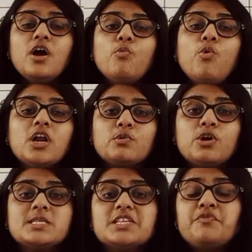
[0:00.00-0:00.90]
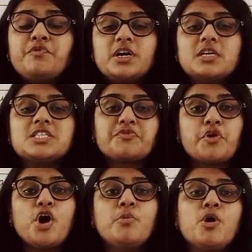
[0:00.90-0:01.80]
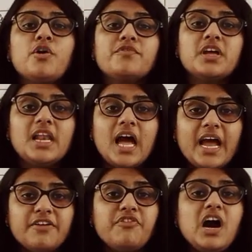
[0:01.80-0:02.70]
What was the first form of the life?